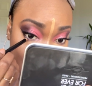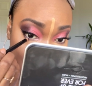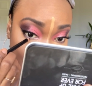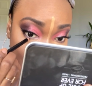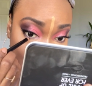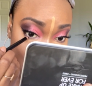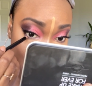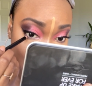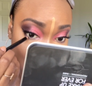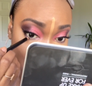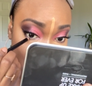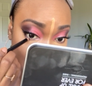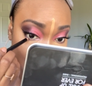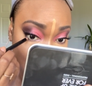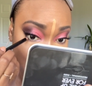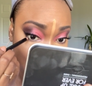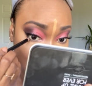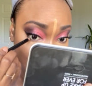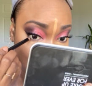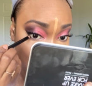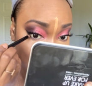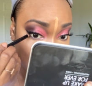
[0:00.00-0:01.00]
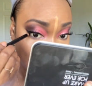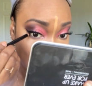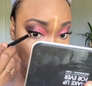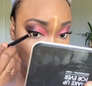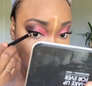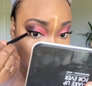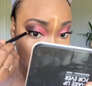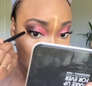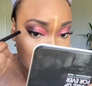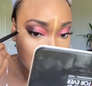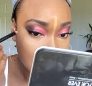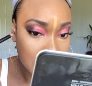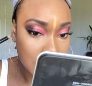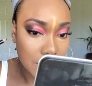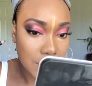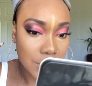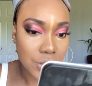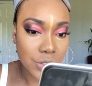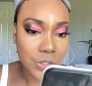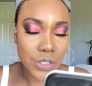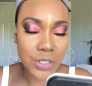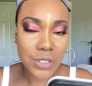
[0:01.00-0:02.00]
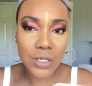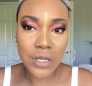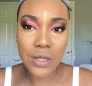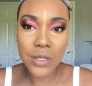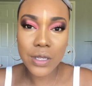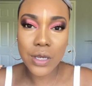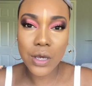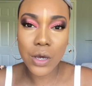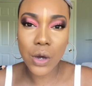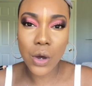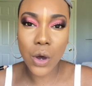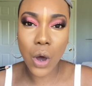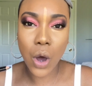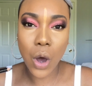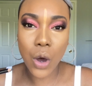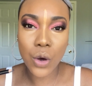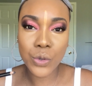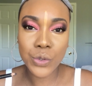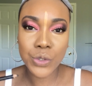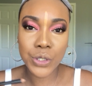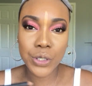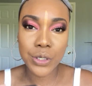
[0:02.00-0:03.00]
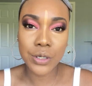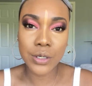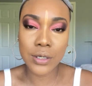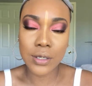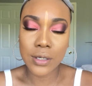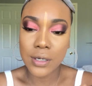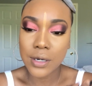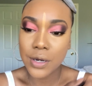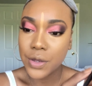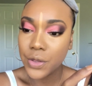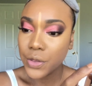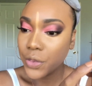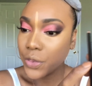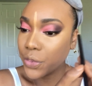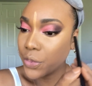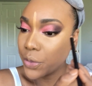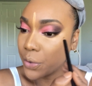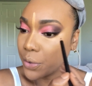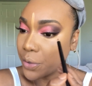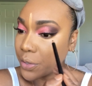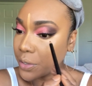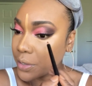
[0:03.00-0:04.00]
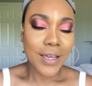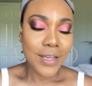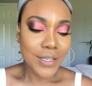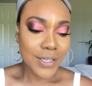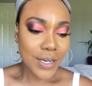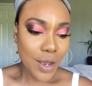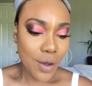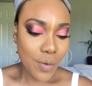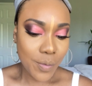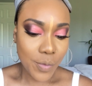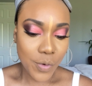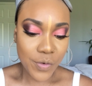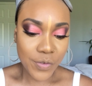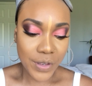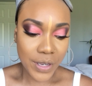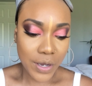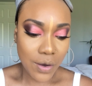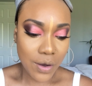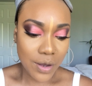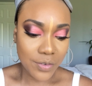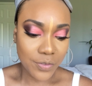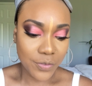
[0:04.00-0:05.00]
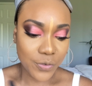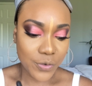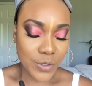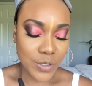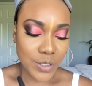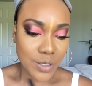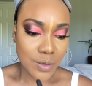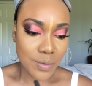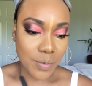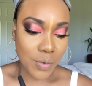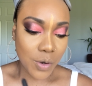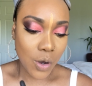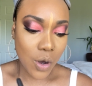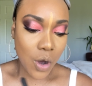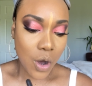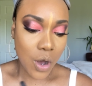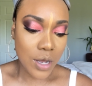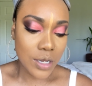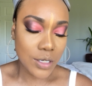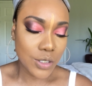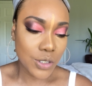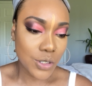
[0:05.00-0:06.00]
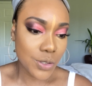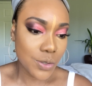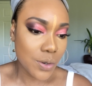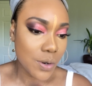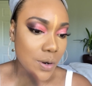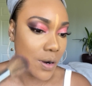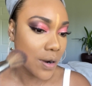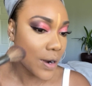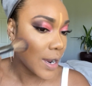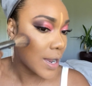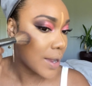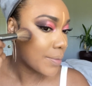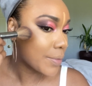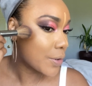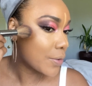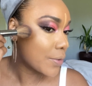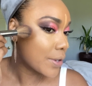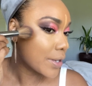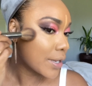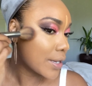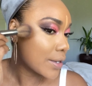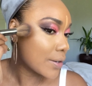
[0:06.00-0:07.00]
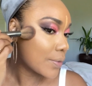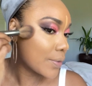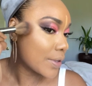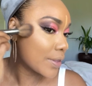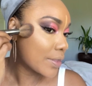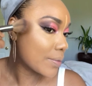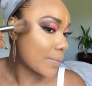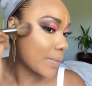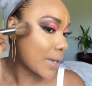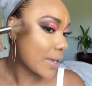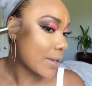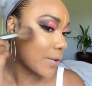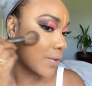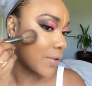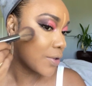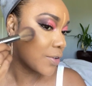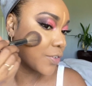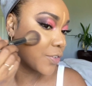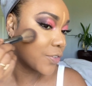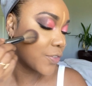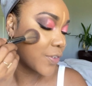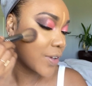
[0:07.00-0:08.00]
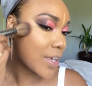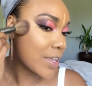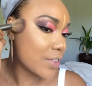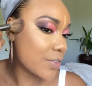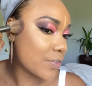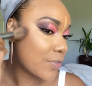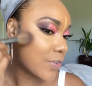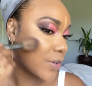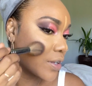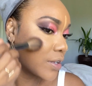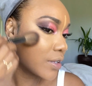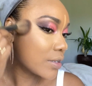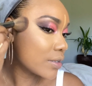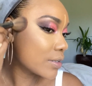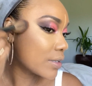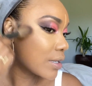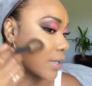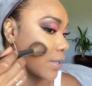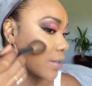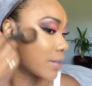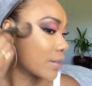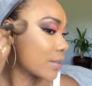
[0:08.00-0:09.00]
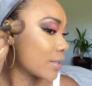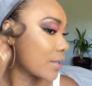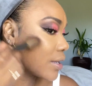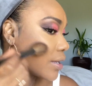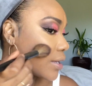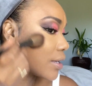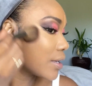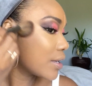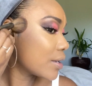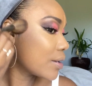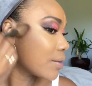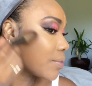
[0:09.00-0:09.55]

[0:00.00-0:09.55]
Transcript: liner, just on the outer third. Now moving on for some contour, I'm going in with my Old Faithful, the